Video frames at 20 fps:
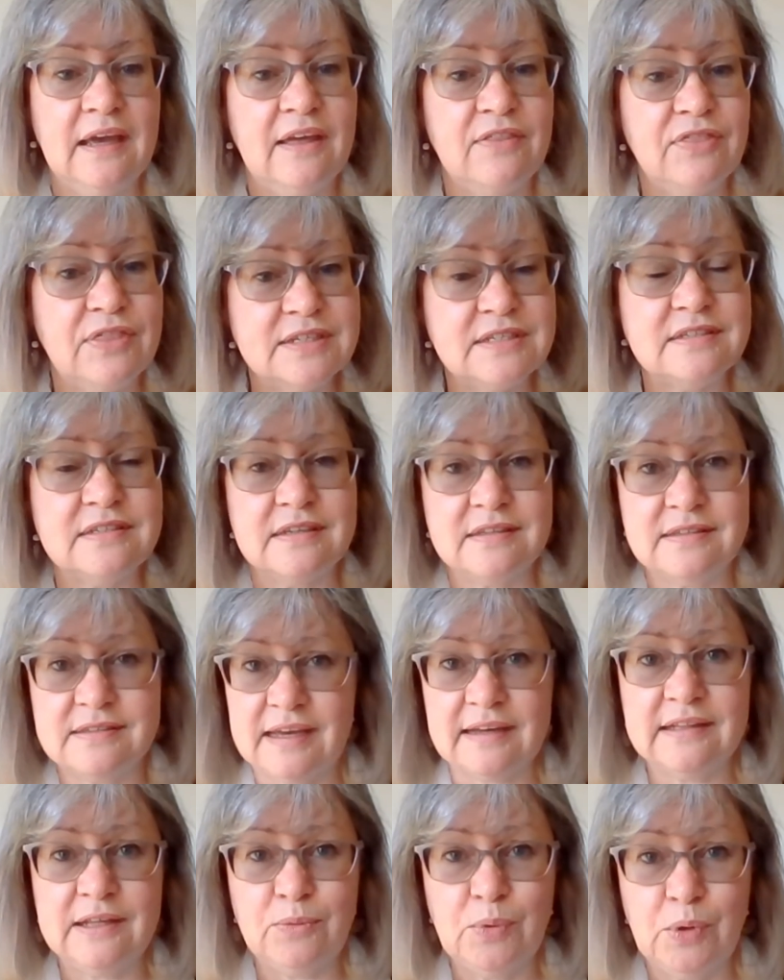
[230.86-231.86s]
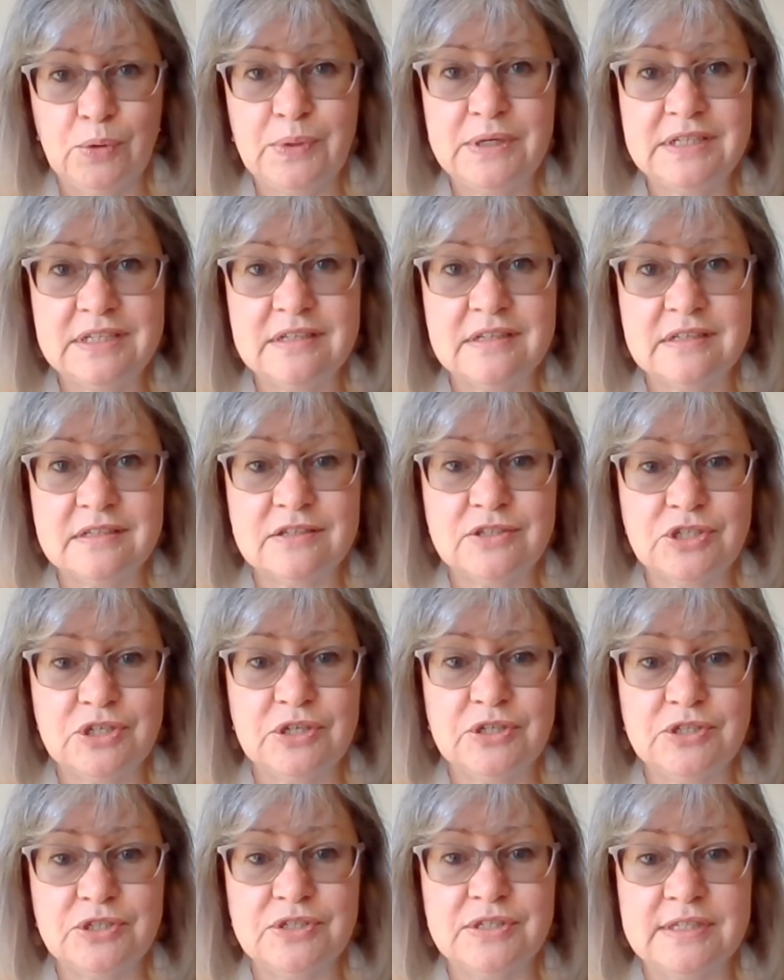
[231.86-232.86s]
And this is exactly what we did as a
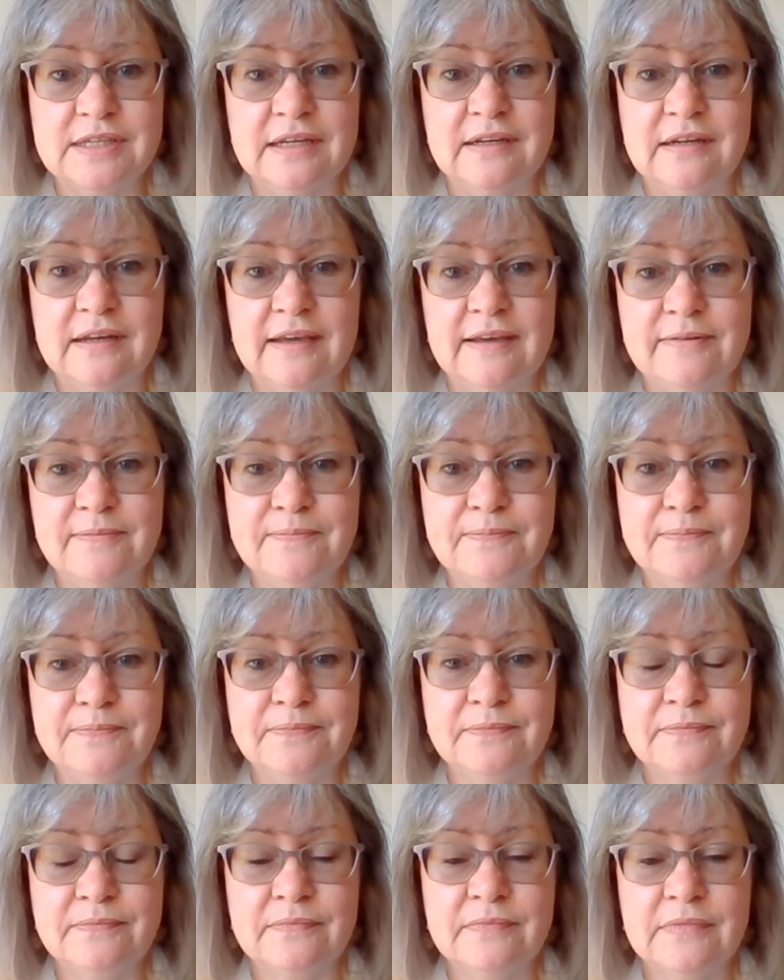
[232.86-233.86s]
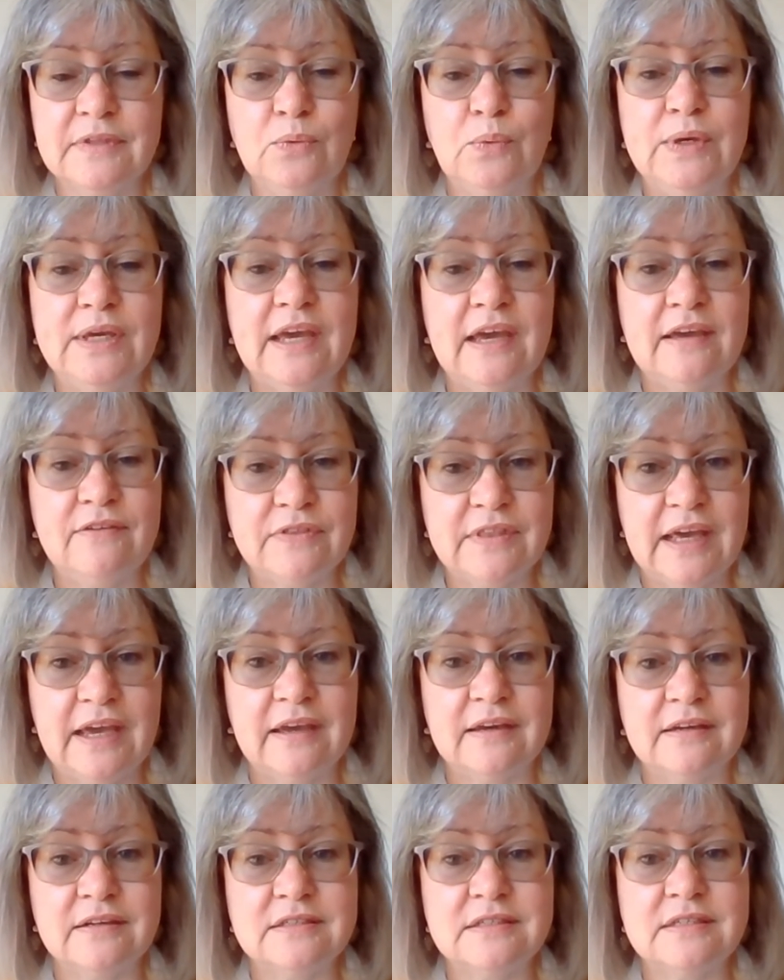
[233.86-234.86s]
church on Sunday. We gave
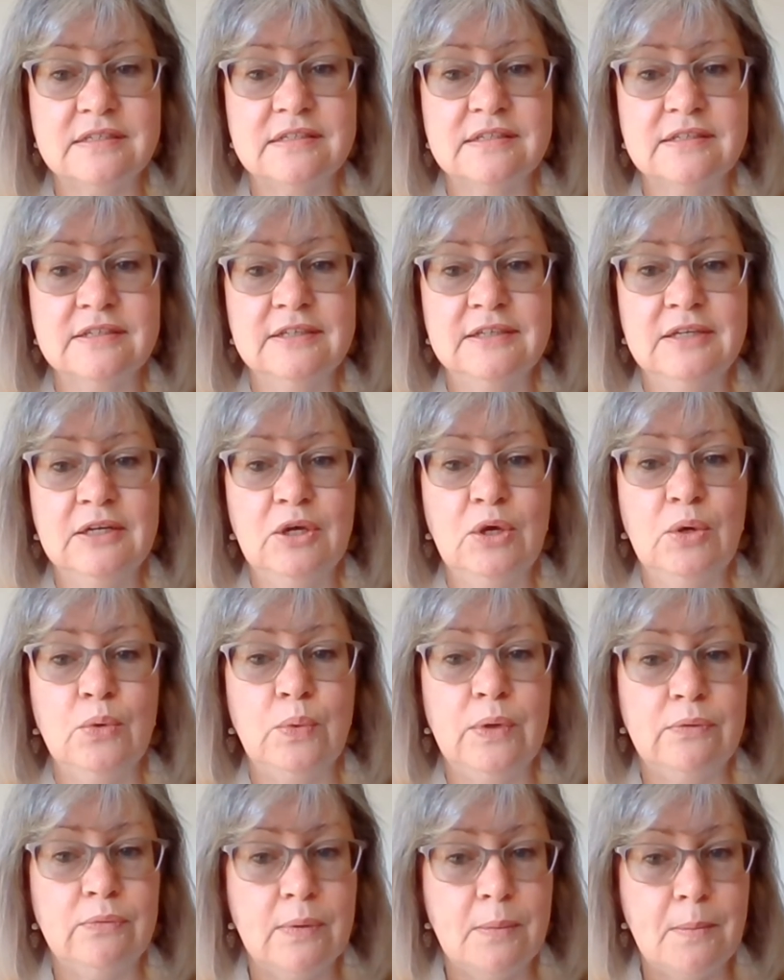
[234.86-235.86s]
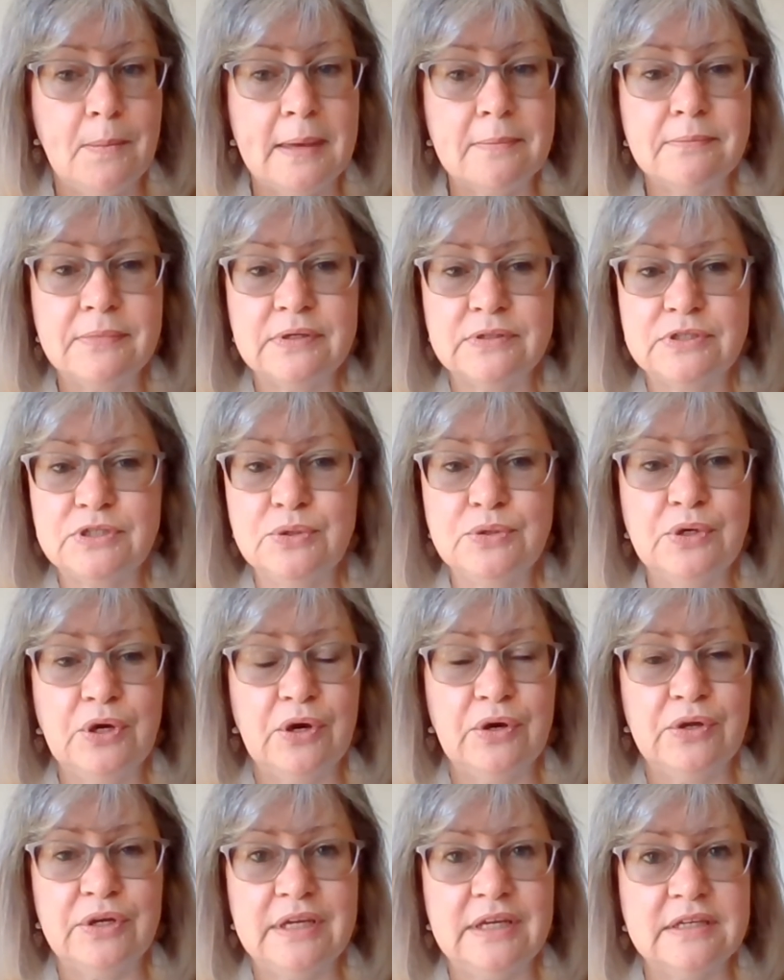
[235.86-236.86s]
thanks. We remembered who
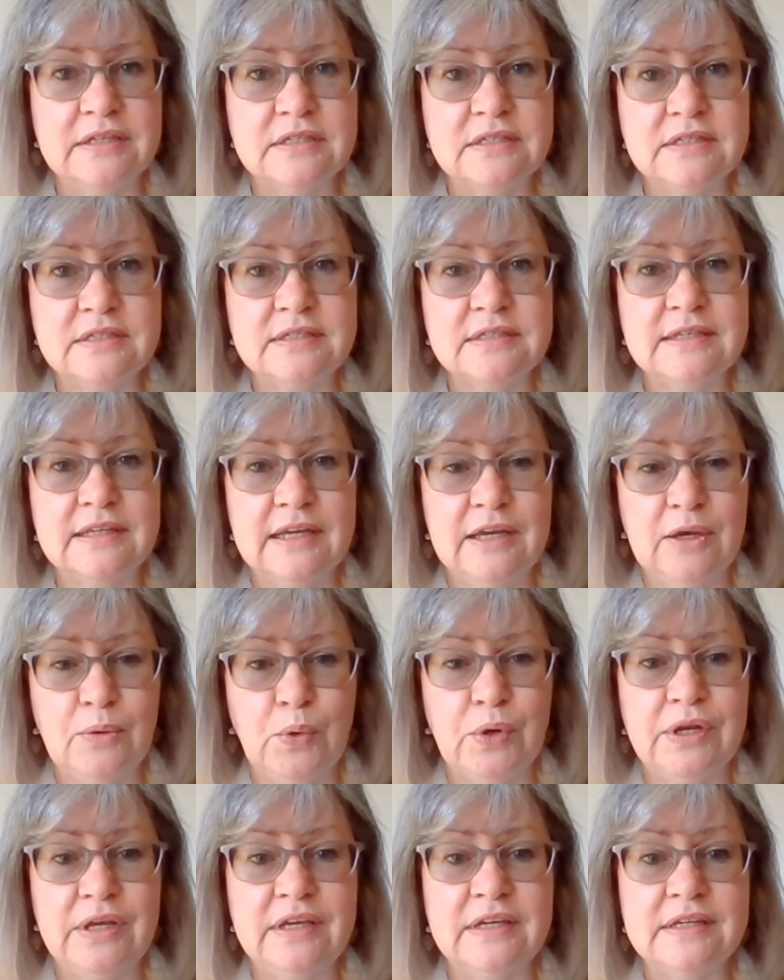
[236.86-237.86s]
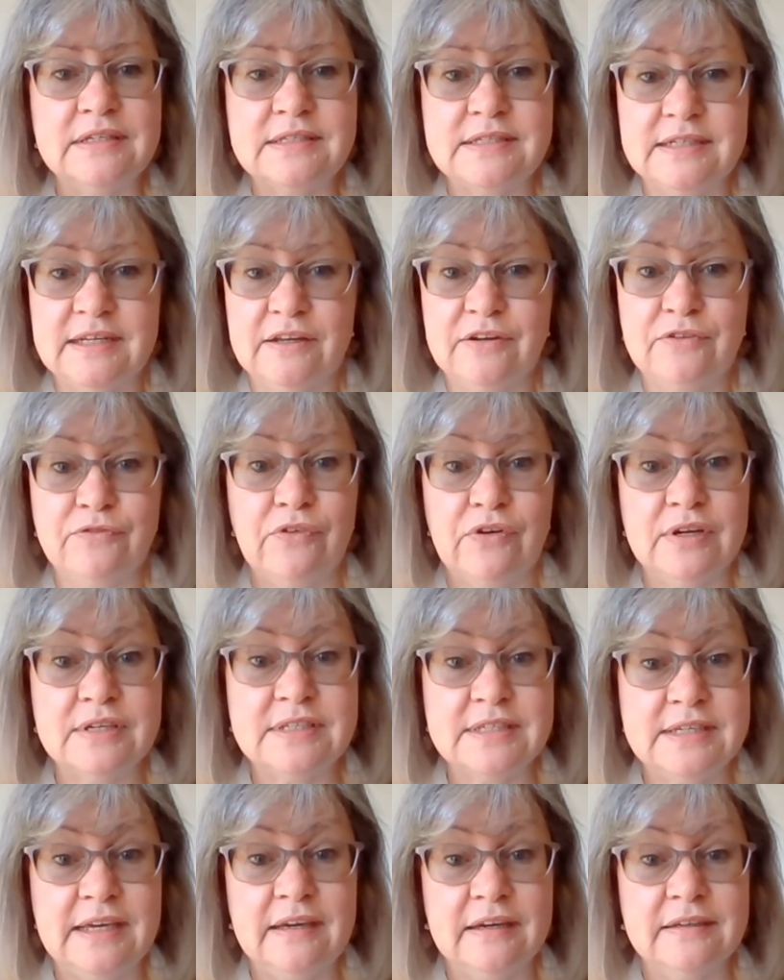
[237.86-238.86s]
God is and what he has done for
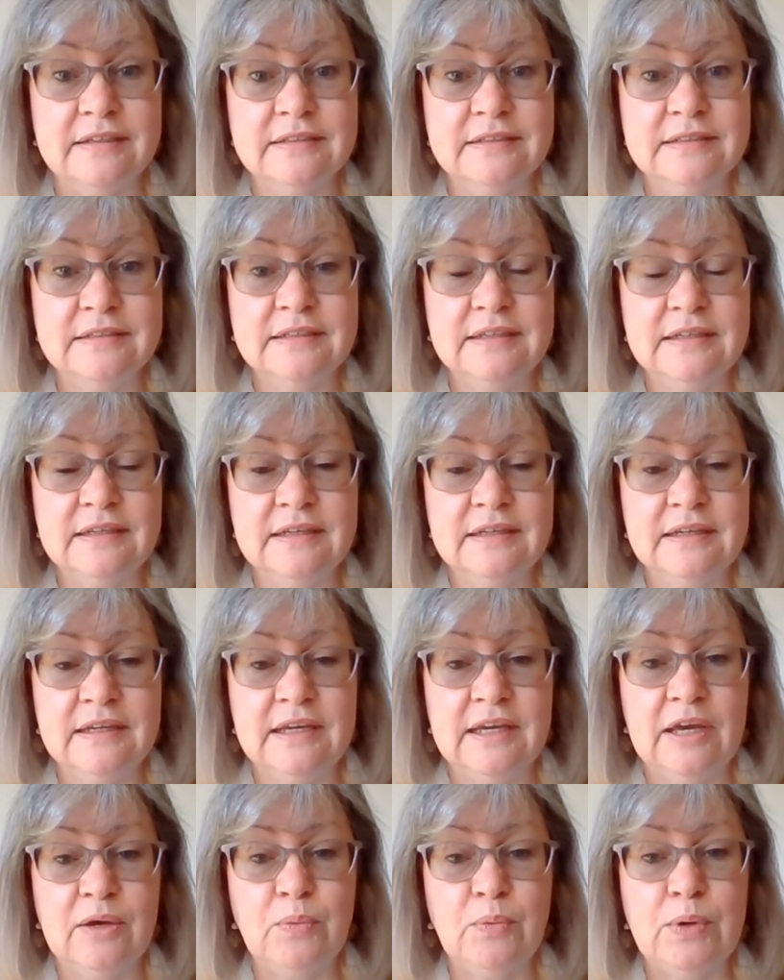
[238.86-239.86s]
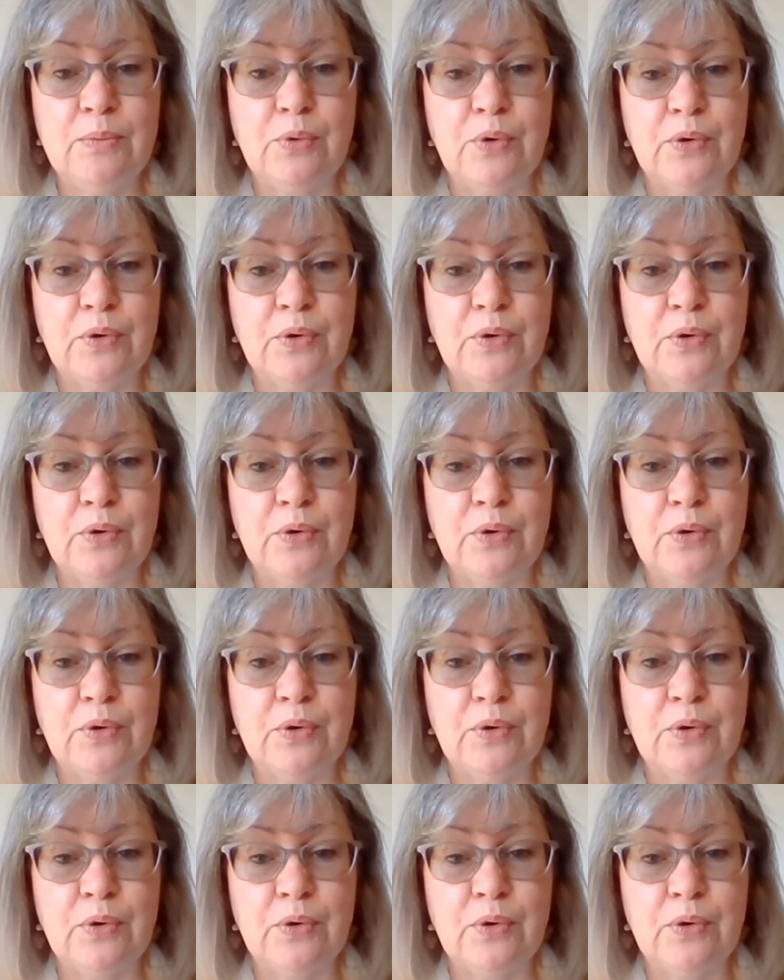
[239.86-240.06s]
us here and we